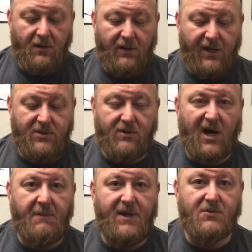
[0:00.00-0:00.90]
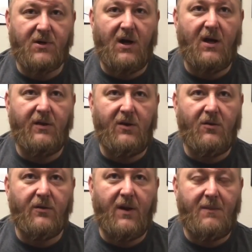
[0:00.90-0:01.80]
The A2 carbines were gone. The
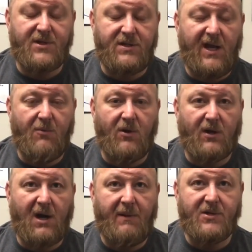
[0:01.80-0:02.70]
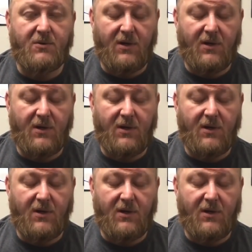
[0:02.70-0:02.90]
old M16A1 carbines